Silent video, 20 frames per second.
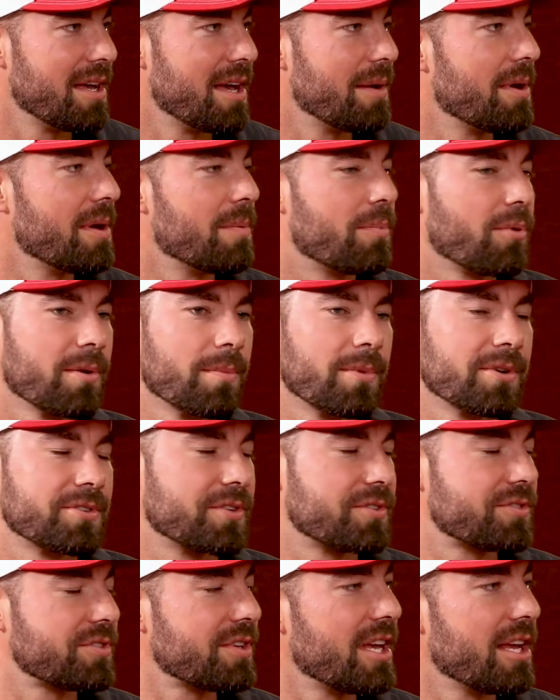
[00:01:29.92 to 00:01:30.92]
And pretty much
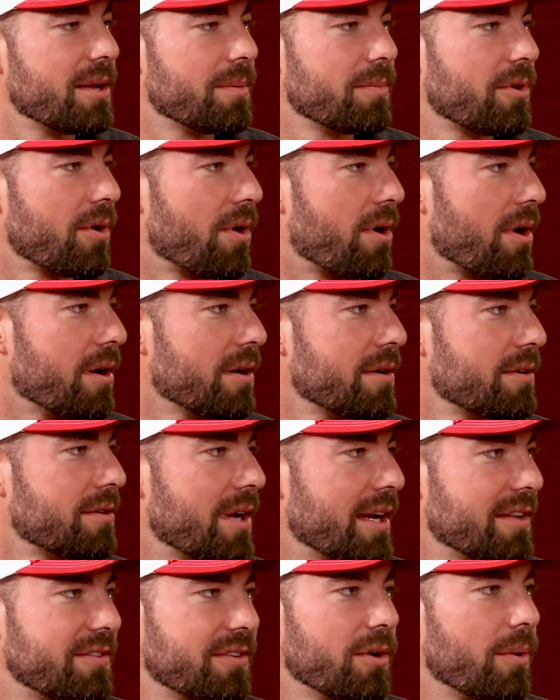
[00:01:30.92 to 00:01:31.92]
the same car,
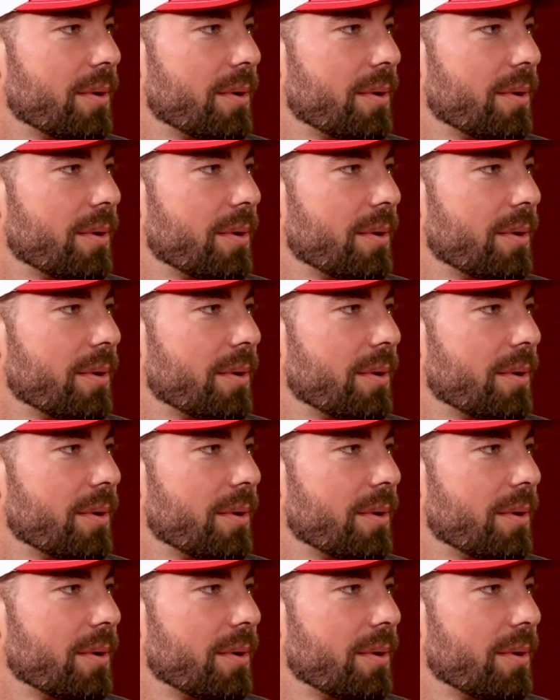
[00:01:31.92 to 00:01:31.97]
1908 to